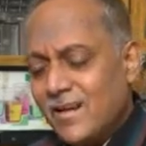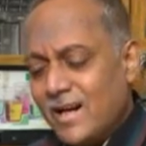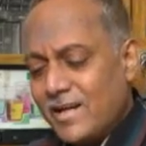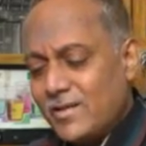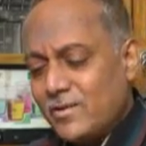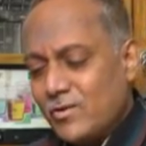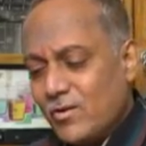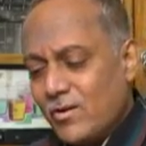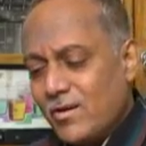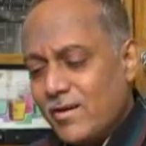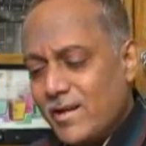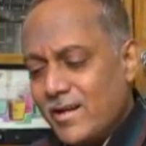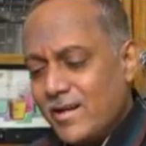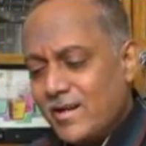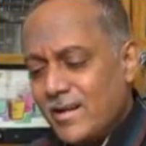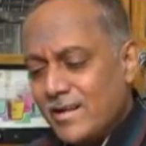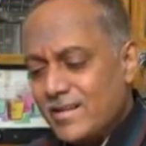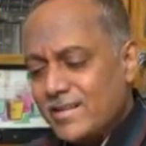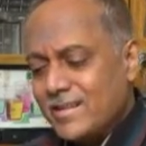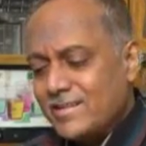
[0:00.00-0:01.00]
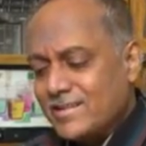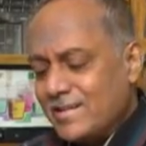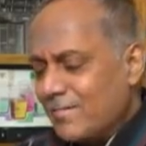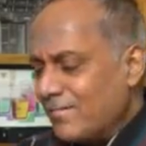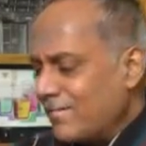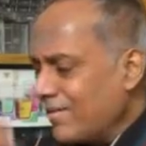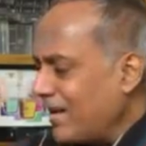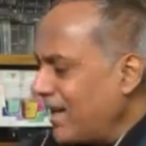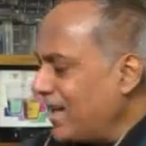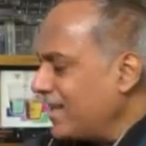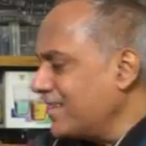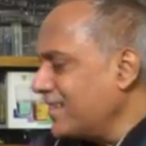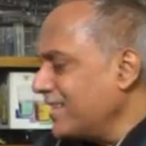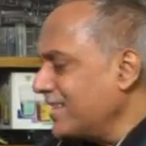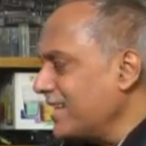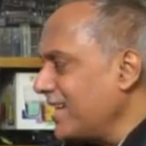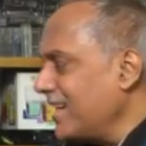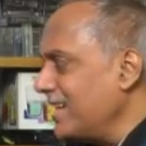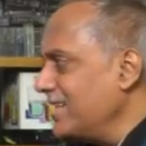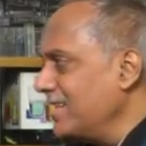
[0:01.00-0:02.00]
I told her that some
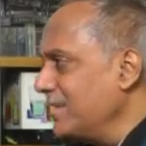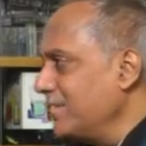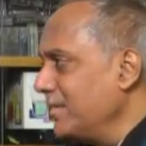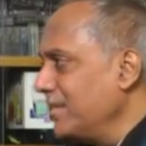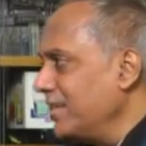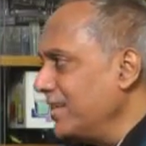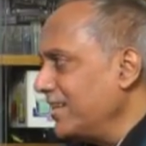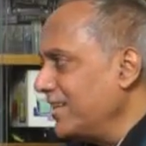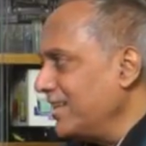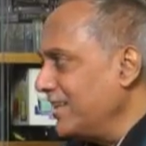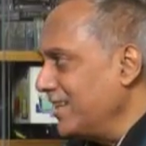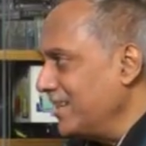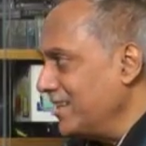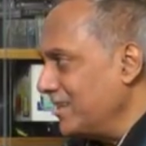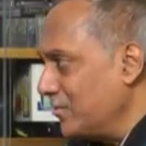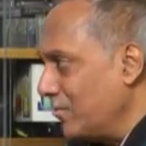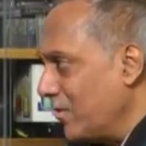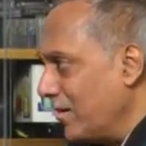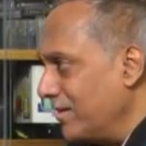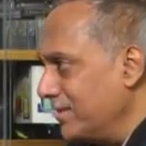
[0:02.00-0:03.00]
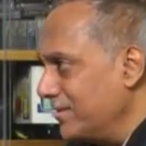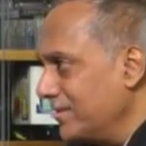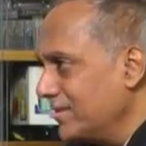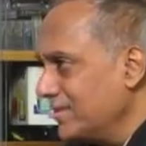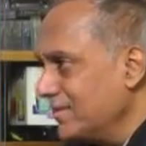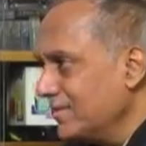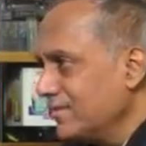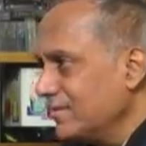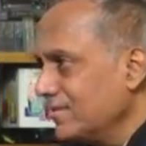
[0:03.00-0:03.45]
Rakshasa is imitating his voice.